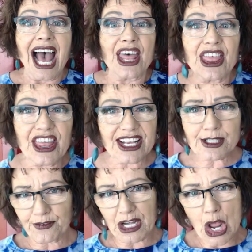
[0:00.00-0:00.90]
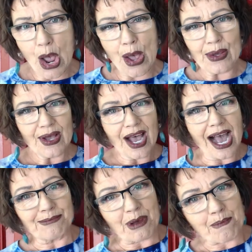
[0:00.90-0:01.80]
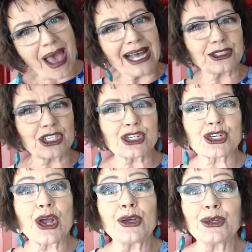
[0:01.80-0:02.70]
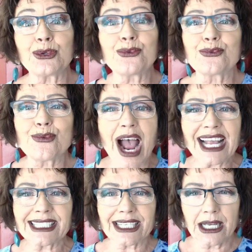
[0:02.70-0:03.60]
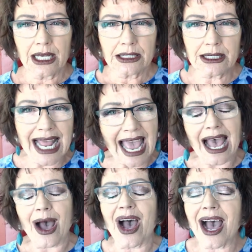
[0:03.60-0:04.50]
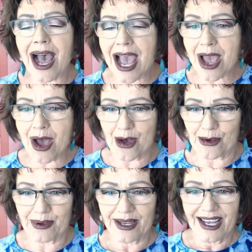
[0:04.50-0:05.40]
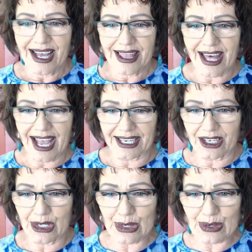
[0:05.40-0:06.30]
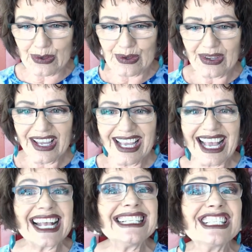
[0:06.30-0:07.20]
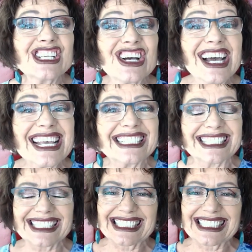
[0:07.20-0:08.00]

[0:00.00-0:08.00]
This video I'm about to show you right now. I hope that you enjoy it.